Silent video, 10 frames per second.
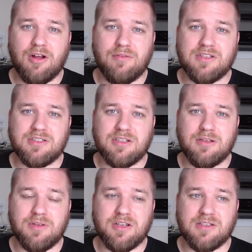obviously,
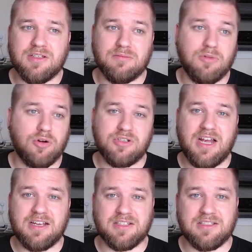because her
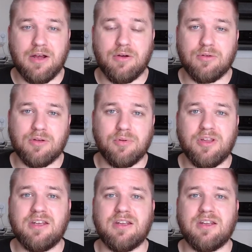task is now complete,